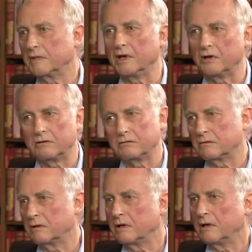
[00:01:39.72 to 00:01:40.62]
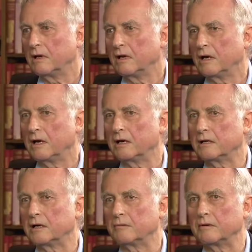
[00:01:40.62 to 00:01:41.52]
No.
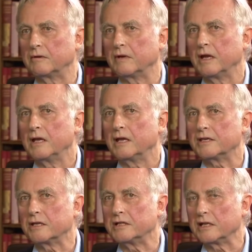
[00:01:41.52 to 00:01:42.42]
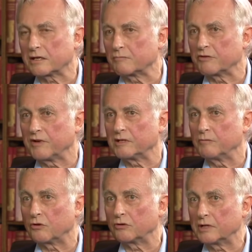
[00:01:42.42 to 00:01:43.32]
It certainly doesn't provide a
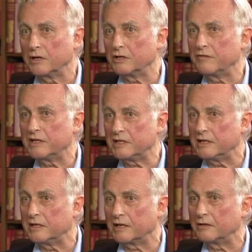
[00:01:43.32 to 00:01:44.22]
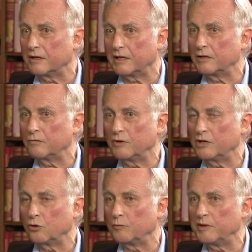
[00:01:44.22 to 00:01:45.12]
moral code. If it did, then
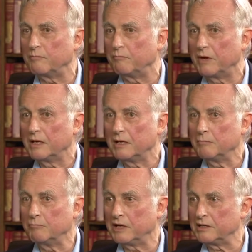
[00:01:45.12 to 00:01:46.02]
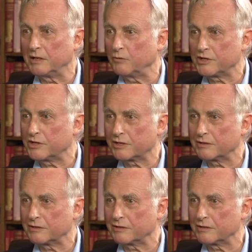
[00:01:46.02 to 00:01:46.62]
we'd all be burning witches